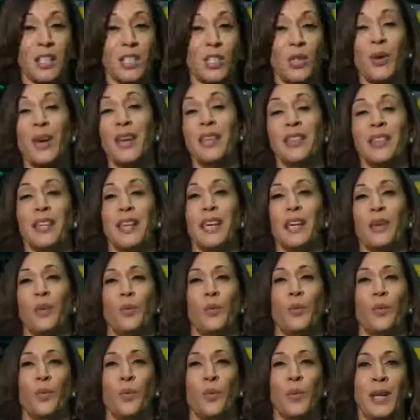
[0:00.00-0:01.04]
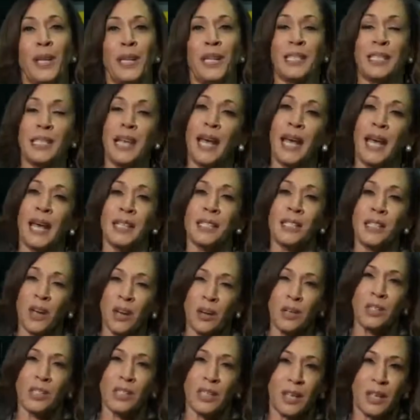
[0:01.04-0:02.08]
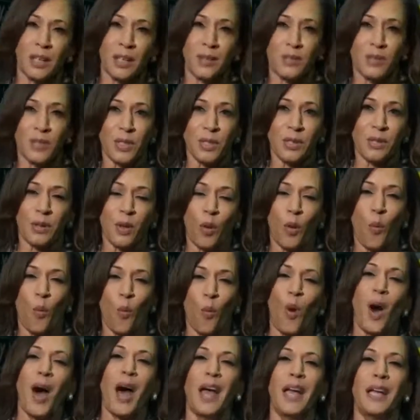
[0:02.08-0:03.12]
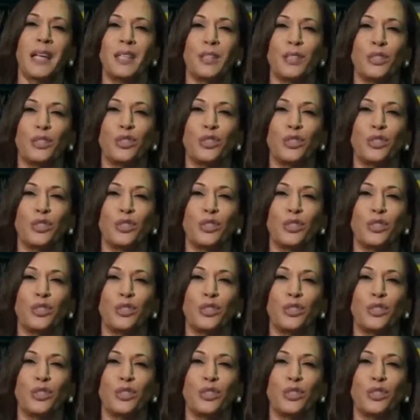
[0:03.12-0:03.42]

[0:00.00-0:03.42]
So I think we need to ask ourselves why